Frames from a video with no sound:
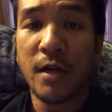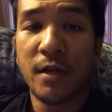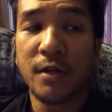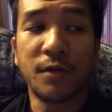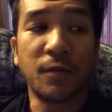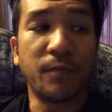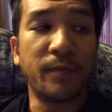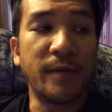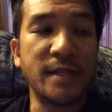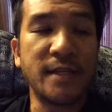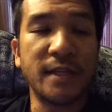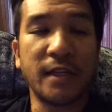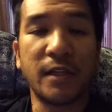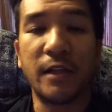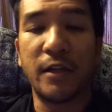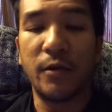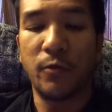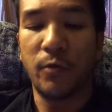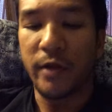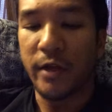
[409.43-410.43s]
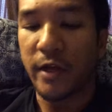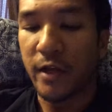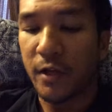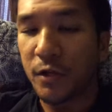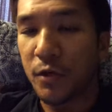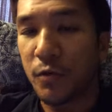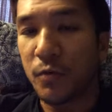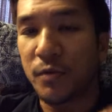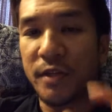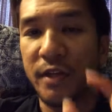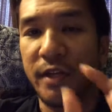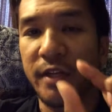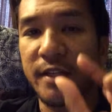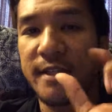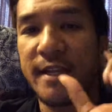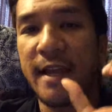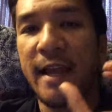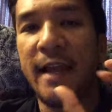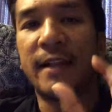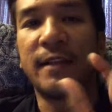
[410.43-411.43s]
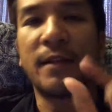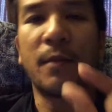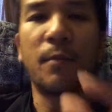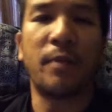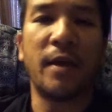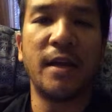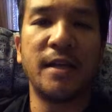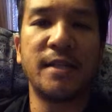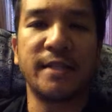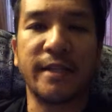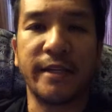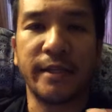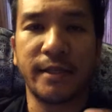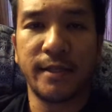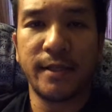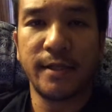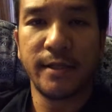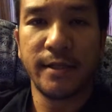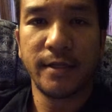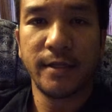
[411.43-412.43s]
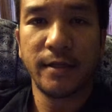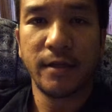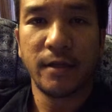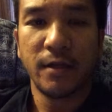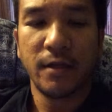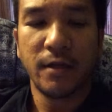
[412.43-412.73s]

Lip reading: So basically, what you can do is you can take the basics: